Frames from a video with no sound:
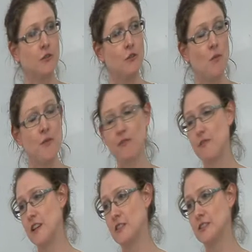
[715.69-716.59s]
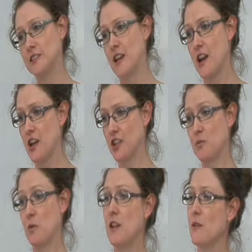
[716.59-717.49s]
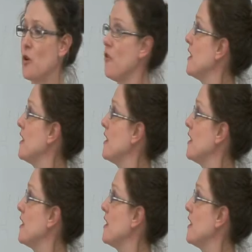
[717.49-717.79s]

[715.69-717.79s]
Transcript: from the field, spray them on